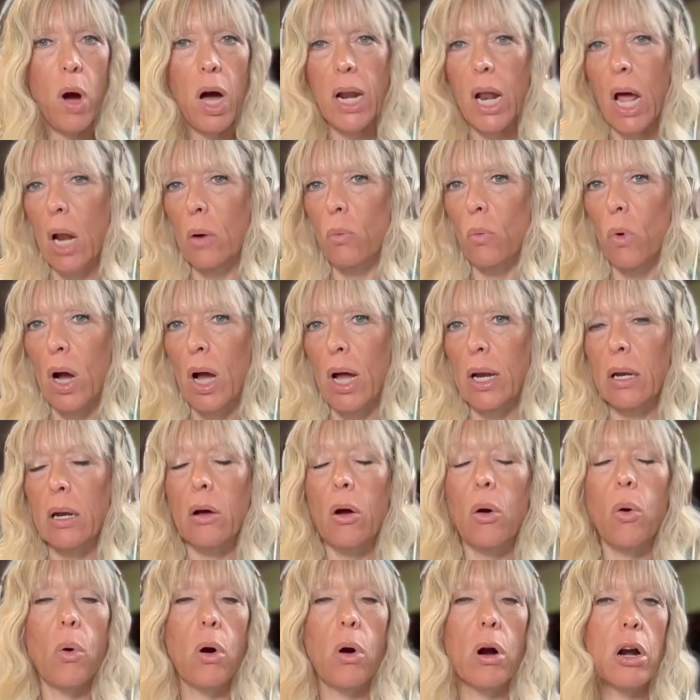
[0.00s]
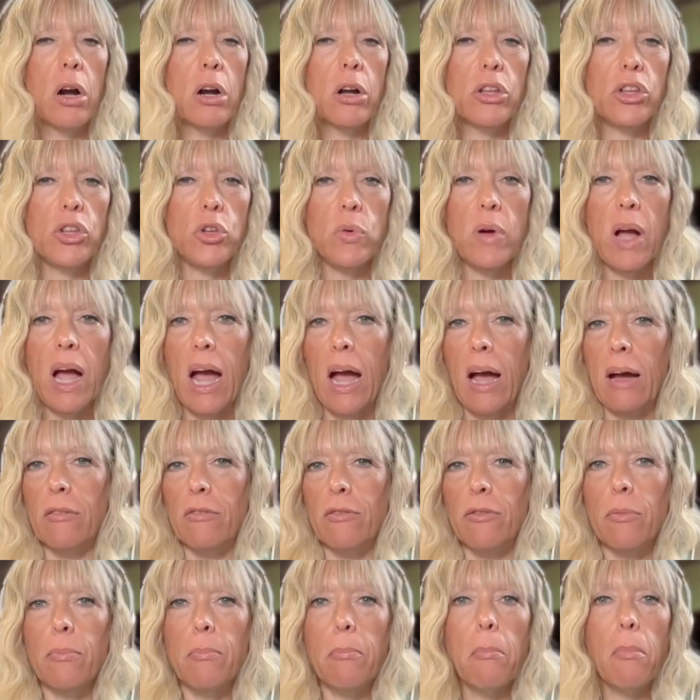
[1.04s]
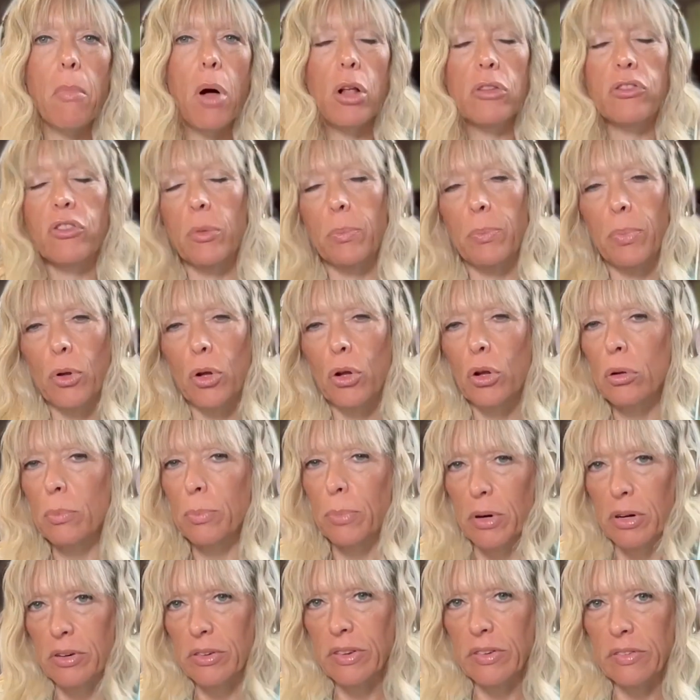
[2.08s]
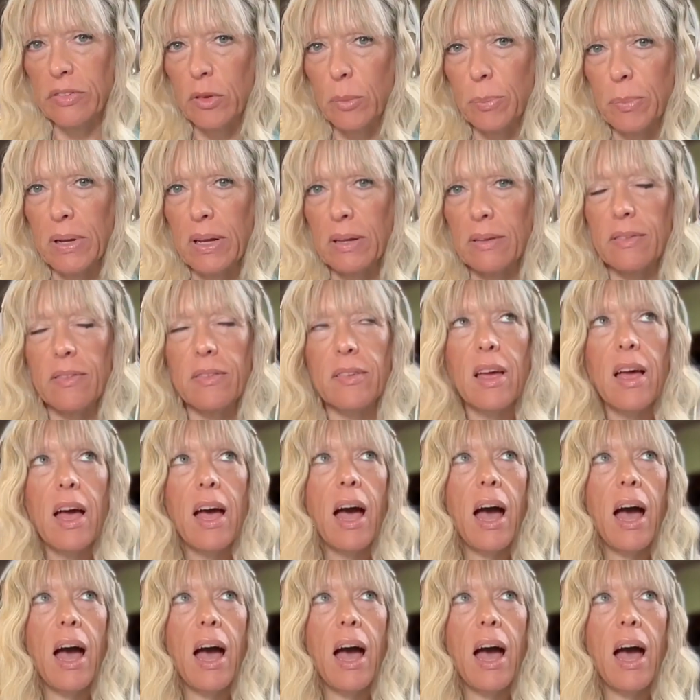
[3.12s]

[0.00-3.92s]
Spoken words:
on one, or you have multiple participants.